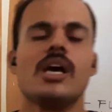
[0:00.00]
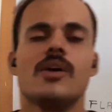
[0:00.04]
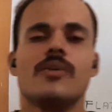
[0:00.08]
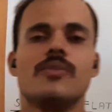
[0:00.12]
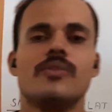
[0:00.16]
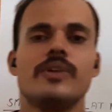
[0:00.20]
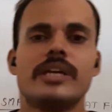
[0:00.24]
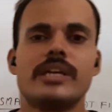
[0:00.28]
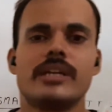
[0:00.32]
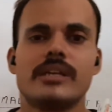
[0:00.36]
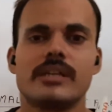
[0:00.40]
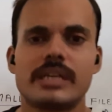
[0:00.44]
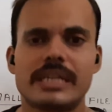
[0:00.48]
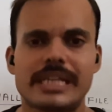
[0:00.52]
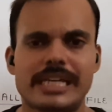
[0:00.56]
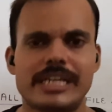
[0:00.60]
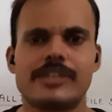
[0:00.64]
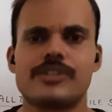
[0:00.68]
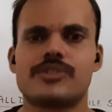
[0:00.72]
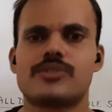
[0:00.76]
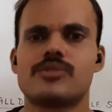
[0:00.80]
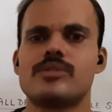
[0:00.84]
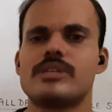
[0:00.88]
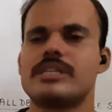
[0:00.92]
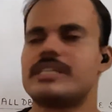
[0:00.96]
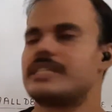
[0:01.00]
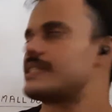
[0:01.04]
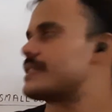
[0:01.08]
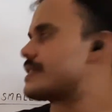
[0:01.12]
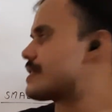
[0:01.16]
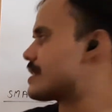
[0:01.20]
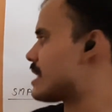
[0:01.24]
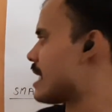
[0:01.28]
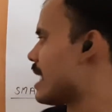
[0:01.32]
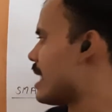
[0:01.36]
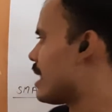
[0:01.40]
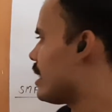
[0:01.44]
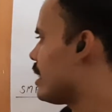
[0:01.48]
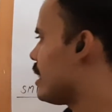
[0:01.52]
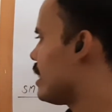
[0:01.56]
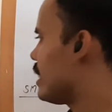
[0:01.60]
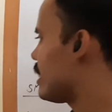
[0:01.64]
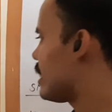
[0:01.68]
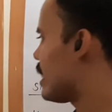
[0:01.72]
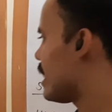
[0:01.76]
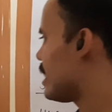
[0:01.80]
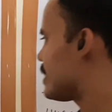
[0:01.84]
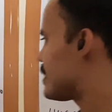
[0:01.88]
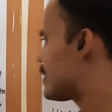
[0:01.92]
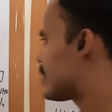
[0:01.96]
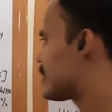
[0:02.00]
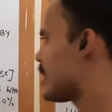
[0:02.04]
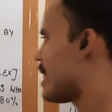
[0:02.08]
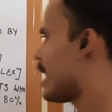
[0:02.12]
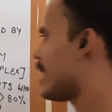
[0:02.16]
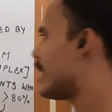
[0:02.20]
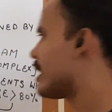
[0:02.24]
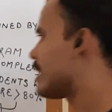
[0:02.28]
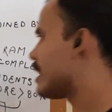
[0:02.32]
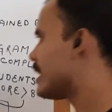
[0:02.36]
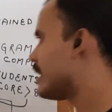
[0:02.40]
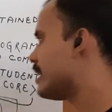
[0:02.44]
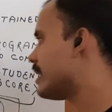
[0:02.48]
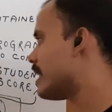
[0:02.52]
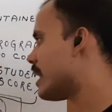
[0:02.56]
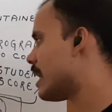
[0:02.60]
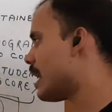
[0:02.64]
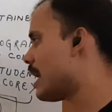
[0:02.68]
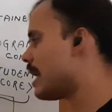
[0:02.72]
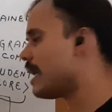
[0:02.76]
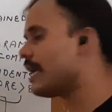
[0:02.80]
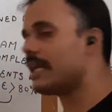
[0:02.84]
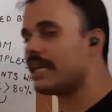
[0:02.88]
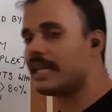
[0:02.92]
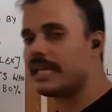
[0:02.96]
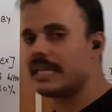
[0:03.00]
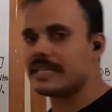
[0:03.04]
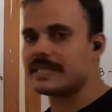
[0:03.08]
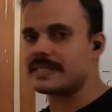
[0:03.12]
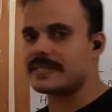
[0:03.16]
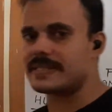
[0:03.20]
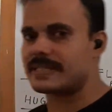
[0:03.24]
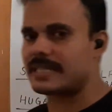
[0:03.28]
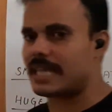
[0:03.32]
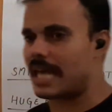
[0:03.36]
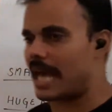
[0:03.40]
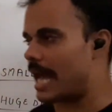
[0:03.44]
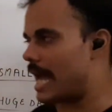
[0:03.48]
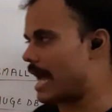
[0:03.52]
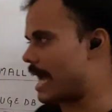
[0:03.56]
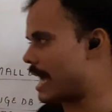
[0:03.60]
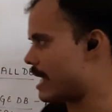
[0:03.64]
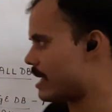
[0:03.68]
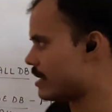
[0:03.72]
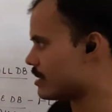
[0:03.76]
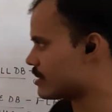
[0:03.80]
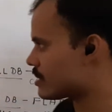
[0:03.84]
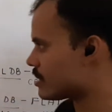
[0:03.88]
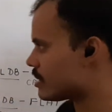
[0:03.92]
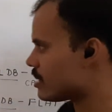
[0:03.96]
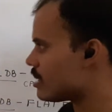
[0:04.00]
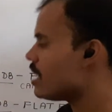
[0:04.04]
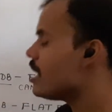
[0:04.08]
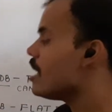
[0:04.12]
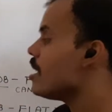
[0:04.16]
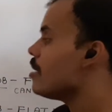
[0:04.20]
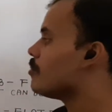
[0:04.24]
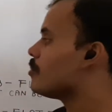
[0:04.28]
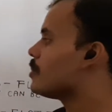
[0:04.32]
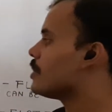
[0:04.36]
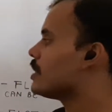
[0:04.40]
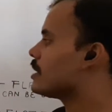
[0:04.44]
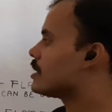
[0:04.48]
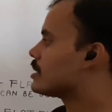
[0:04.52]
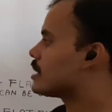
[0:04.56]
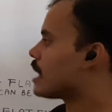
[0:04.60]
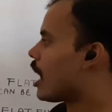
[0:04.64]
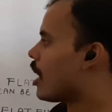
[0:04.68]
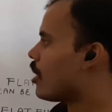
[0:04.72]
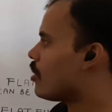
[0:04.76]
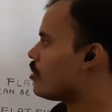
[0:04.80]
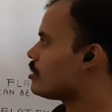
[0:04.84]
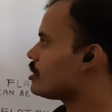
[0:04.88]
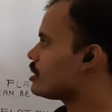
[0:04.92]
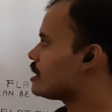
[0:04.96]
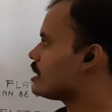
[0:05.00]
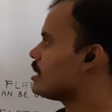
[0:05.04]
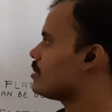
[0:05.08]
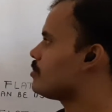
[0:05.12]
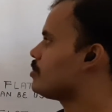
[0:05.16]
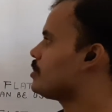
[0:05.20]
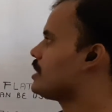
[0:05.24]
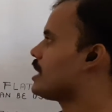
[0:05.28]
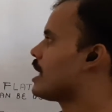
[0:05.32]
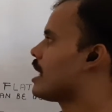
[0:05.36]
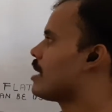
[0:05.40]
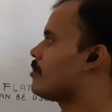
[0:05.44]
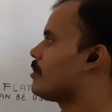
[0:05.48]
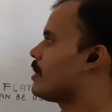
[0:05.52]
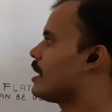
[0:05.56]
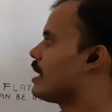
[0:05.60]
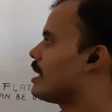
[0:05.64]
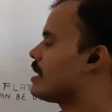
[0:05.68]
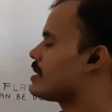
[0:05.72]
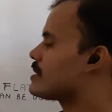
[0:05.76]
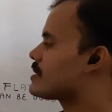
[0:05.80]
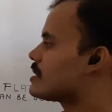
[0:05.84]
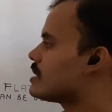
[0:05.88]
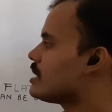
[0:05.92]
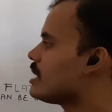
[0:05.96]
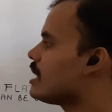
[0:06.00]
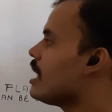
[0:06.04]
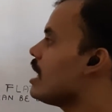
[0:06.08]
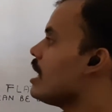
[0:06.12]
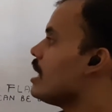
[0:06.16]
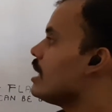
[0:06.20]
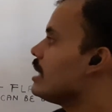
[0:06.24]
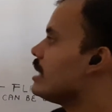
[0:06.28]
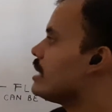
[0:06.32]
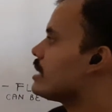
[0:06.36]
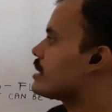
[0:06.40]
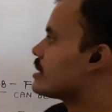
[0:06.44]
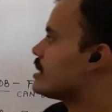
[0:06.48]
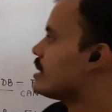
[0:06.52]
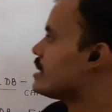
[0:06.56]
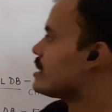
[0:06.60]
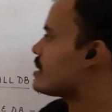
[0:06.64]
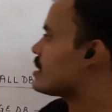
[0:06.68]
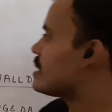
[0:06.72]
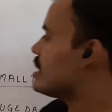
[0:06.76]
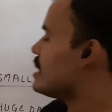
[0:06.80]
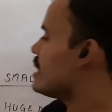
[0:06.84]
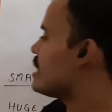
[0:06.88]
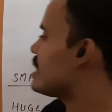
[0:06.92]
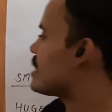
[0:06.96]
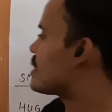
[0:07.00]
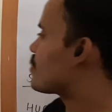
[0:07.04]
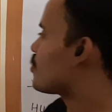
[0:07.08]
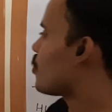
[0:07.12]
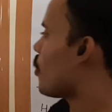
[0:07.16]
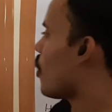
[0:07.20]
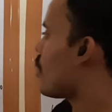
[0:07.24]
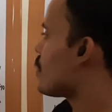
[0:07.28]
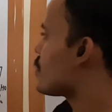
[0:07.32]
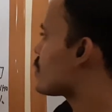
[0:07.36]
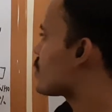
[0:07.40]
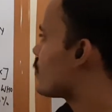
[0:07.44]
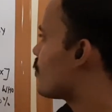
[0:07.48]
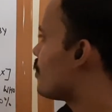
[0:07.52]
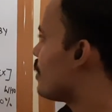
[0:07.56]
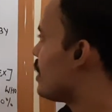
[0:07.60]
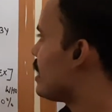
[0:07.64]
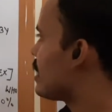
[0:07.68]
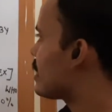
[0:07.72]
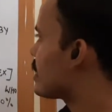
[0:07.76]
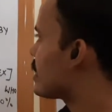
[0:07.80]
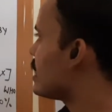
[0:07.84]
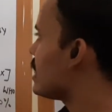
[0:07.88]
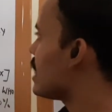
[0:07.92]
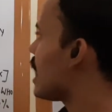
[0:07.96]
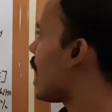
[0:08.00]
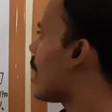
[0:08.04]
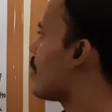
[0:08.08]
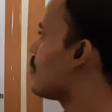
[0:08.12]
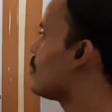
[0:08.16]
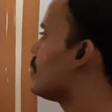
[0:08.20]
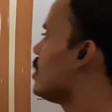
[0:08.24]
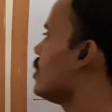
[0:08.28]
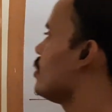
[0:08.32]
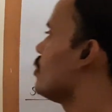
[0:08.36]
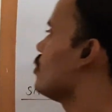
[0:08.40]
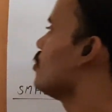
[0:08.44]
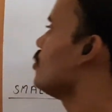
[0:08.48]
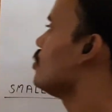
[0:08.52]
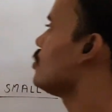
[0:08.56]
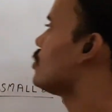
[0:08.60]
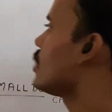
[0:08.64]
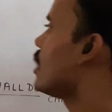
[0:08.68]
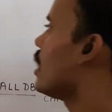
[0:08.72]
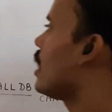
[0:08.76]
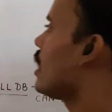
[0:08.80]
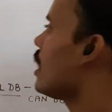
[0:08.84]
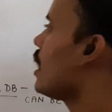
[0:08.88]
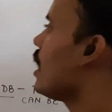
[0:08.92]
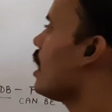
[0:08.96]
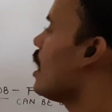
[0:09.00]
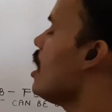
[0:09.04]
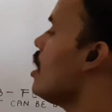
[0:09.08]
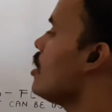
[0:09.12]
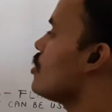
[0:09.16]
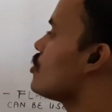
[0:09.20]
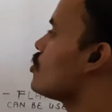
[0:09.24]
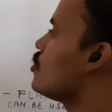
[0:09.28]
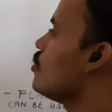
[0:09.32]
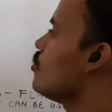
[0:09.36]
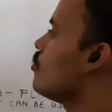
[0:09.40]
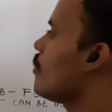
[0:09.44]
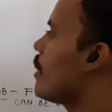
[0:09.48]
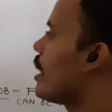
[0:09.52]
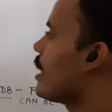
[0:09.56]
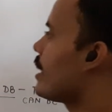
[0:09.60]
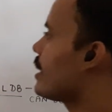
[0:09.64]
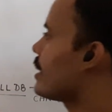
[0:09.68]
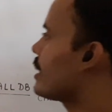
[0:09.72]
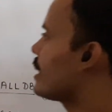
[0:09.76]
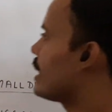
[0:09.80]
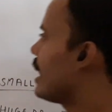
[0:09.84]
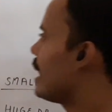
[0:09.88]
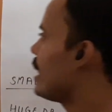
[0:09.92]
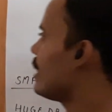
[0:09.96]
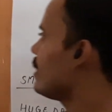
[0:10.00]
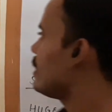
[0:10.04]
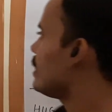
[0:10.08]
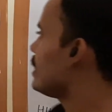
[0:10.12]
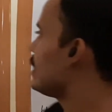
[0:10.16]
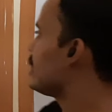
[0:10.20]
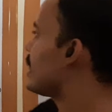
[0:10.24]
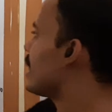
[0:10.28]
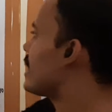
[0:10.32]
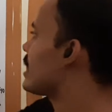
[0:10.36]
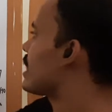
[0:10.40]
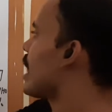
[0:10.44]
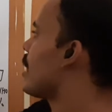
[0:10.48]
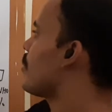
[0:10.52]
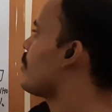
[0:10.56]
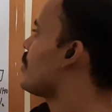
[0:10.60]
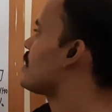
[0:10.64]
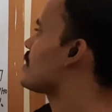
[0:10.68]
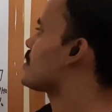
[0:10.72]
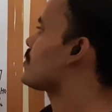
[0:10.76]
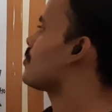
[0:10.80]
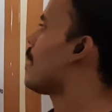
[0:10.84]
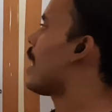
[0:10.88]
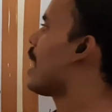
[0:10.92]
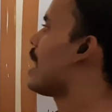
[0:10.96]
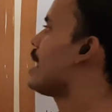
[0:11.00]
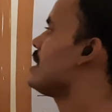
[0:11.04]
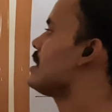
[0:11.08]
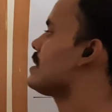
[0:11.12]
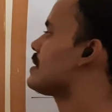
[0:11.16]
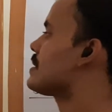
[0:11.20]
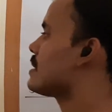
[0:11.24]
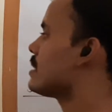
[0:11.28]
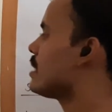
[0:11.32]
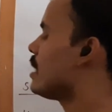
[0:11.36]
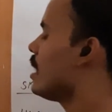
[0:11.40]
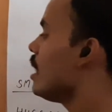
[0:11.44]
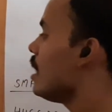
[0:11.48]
we need to understand here is that without DBMS, it is the responsibility of the user to maintain the database files.